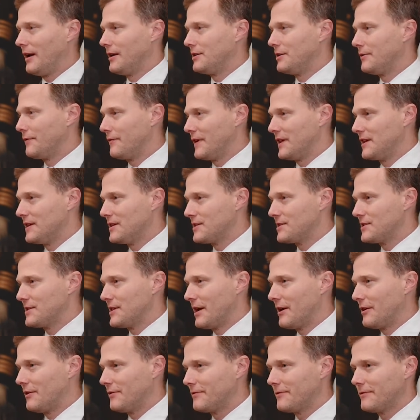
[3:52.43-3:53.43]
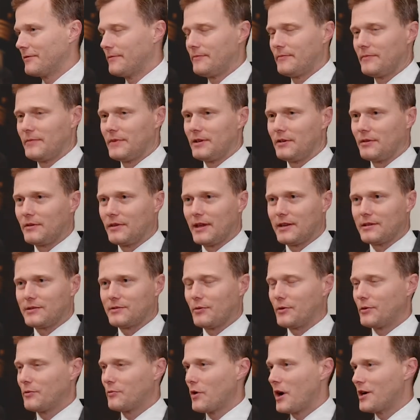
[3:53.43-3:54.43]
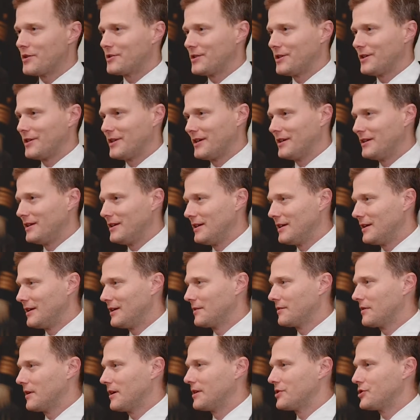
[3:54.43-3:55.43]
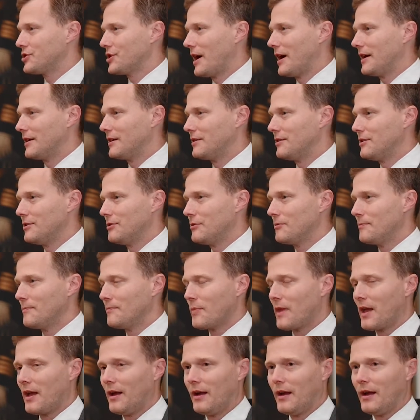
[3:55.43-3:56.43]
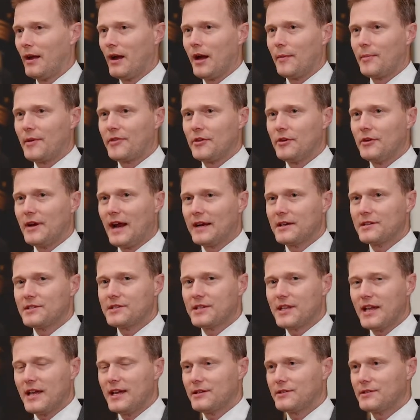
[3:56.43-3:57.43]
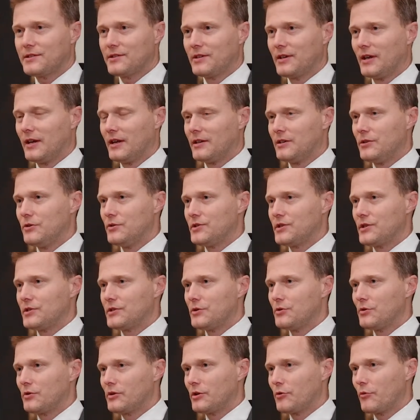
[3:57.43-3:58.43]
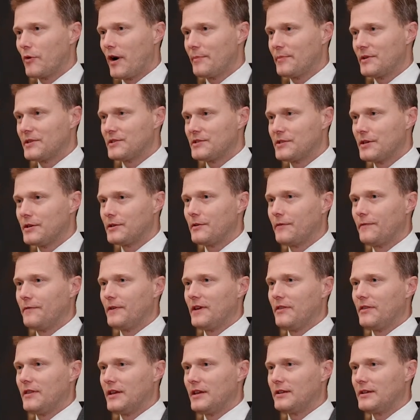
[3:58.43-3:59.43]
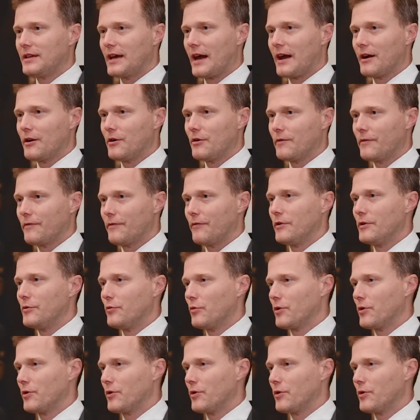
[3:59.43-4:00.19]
defend itself. That's what Russia, India, China do. But the United States uses nuclear weapons to defend the entire free